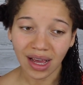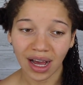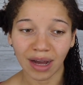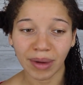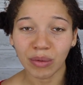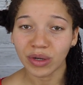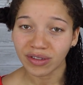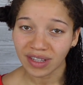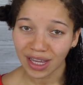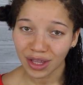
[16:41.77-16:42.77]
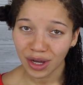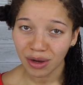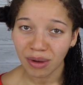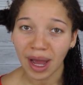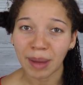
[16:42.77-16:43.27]
I will say
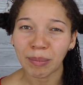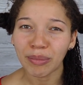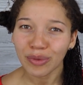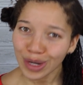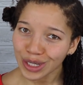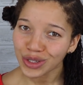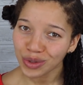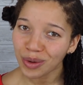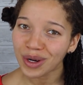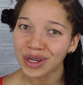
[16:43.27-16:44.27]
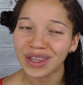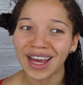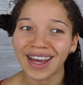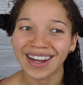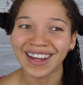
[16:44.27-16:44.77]
though, I'm pretty sure
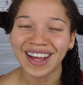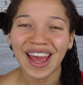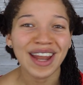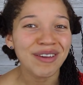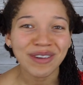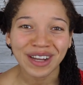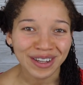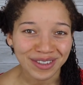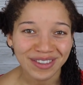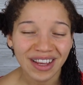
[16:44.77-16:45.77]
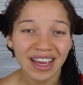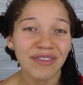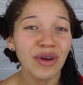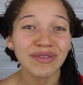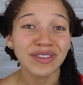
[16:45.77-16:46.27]
that anyone else, if
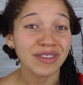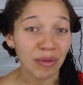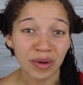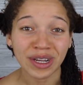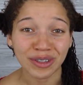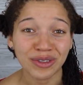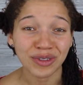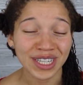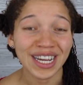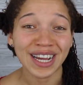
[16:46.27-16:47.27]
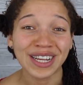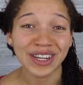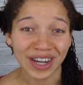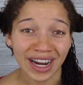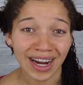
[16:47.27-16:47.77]
you have someone else retying
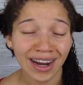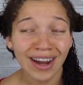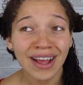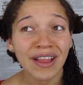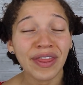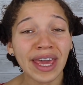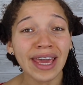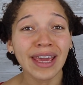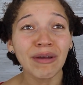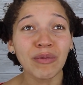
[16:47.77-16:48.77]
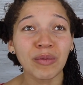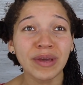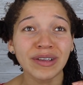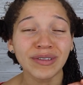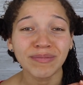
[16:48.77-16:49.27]
your hair, it'll
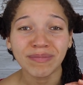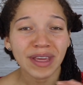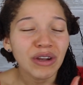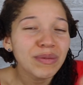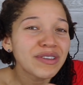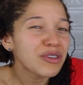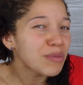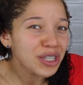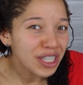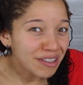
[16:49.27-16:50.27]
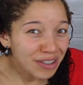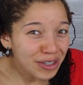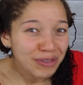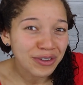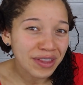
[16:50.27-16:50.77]
be so much
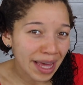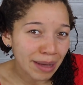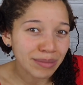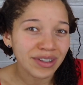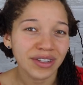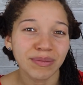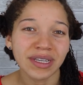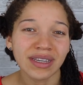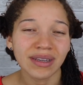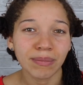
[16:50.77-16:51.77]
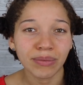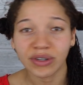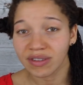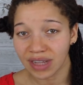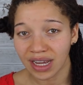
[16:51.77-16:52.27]
easier for them to be
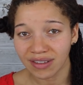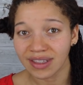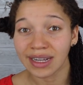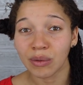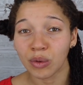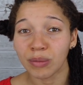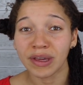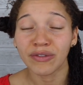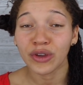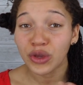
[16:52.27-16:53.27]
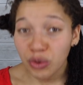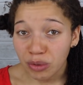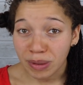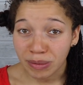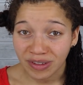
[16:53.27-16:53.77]
precise than it will be for you
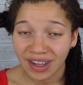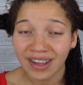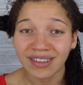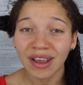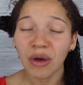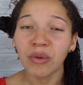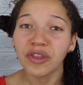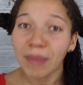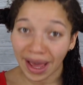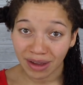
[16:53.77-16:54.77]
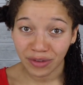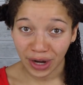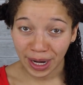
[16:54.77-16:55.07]
to be precise with the back of your